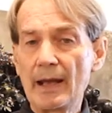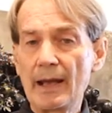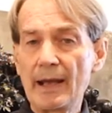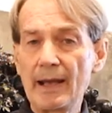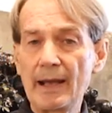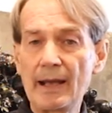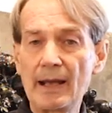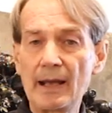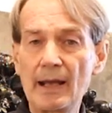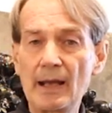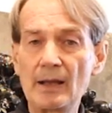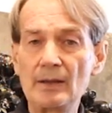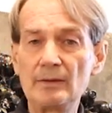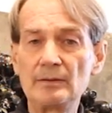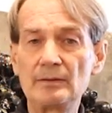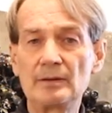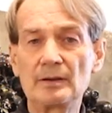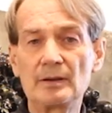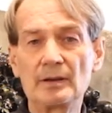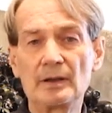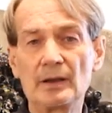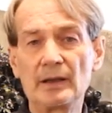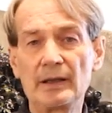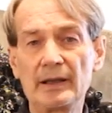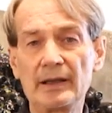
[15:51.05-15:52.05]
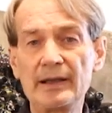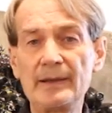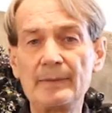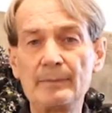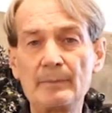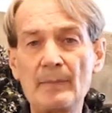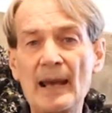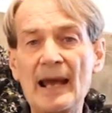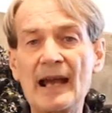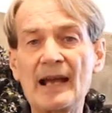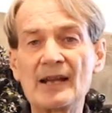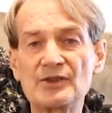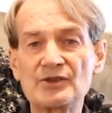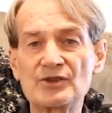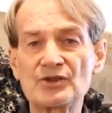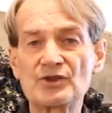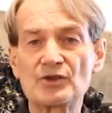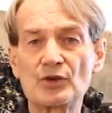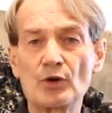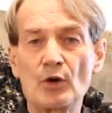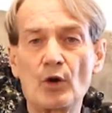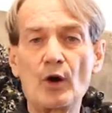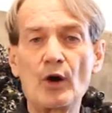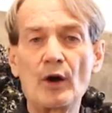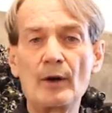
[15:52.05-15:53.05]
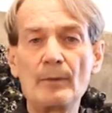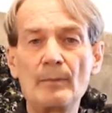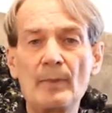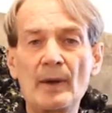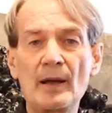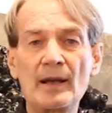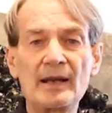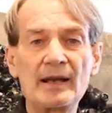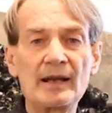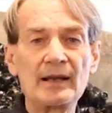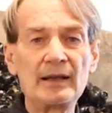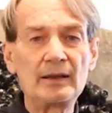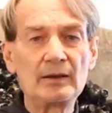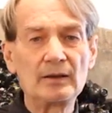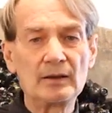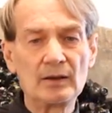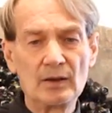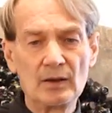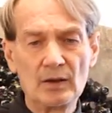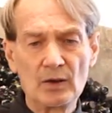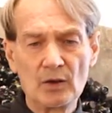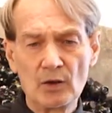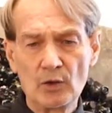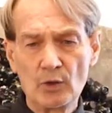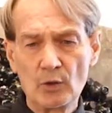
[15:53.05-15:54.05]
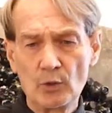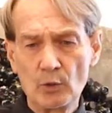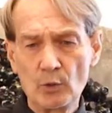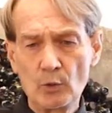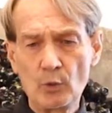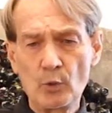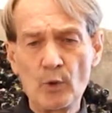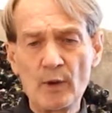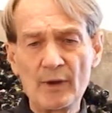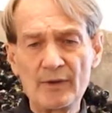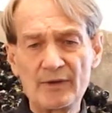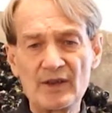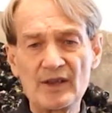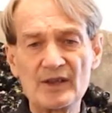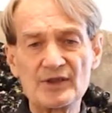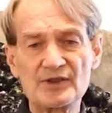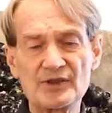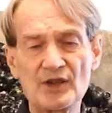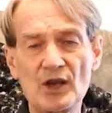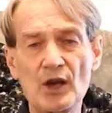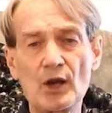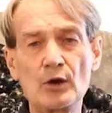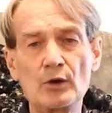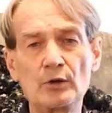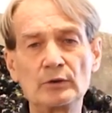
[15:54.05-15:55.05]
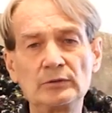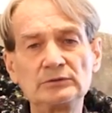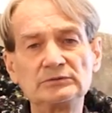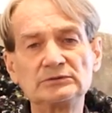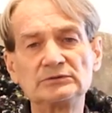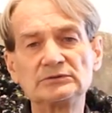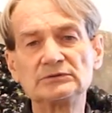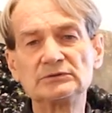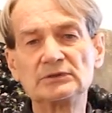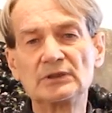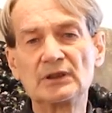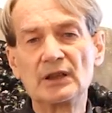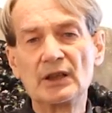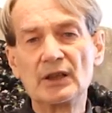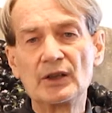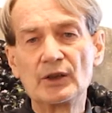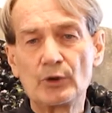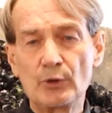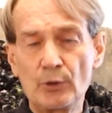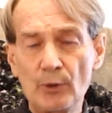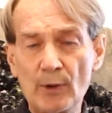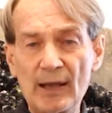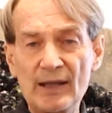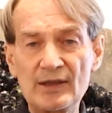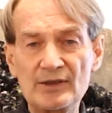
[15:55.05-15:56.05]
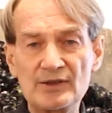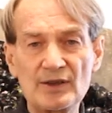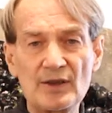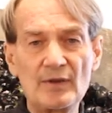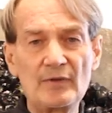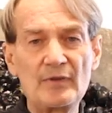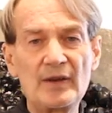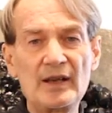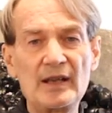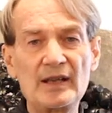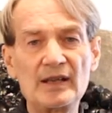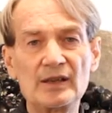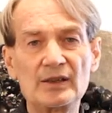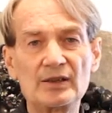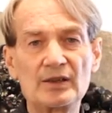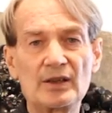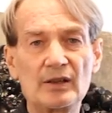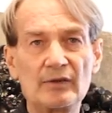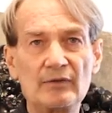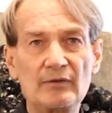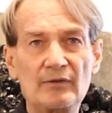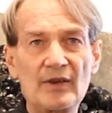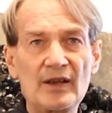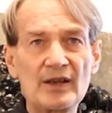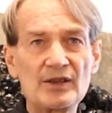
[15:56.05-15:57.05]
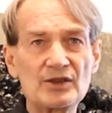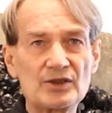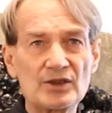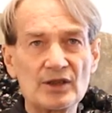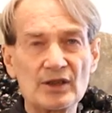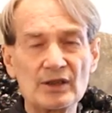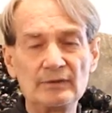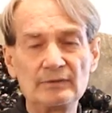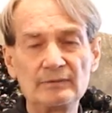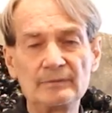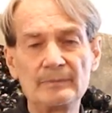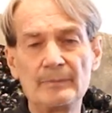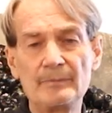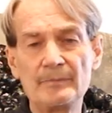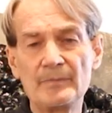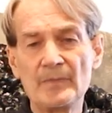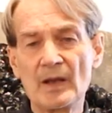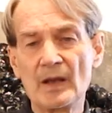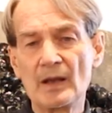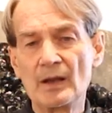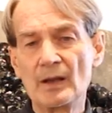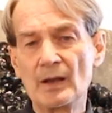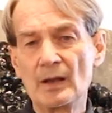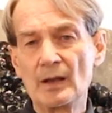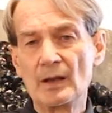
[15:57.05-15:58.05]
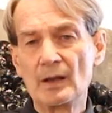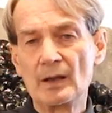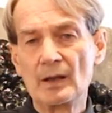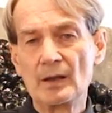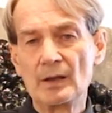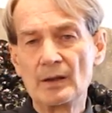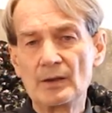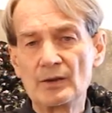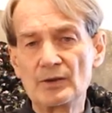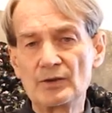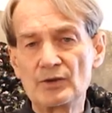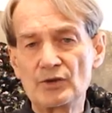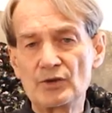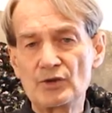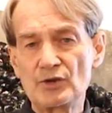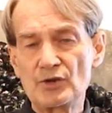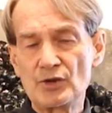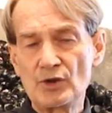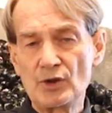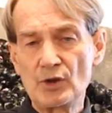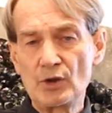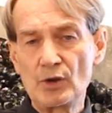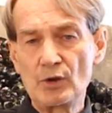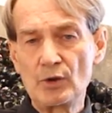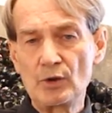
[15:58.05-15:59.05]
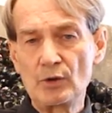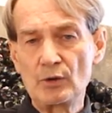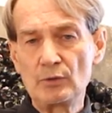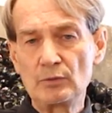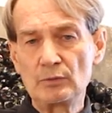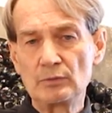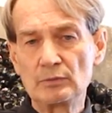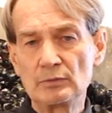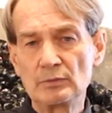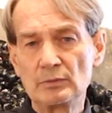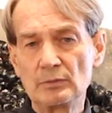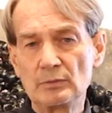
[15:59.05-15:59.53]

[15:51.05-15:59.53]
And he matched our money with his own creativity and conviction to